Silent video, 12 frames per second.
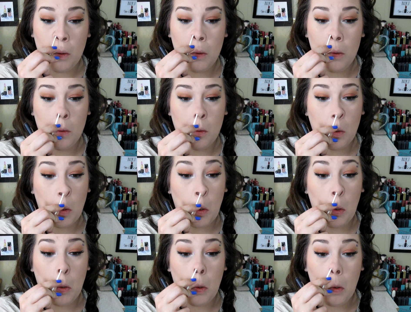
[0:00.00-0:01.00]

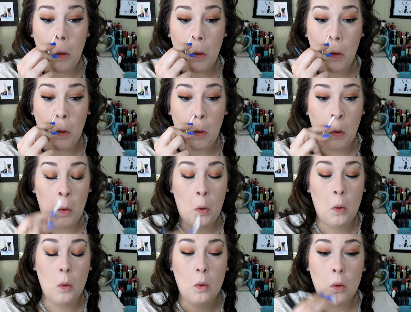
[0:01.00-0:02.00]

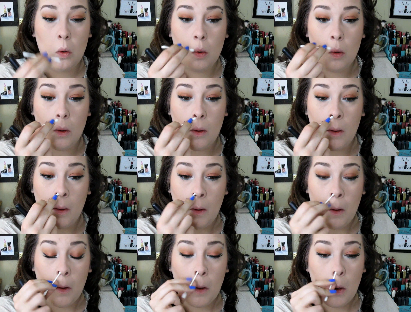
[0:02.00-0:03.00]

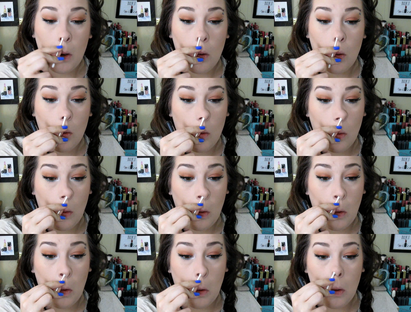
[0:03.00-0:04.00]

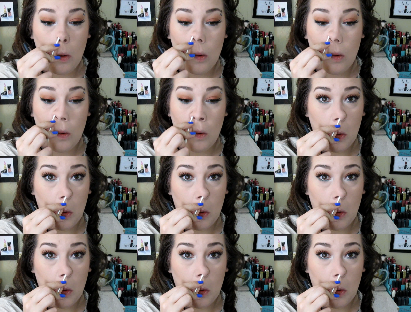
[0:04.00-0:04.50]
No one is speaking in this clip.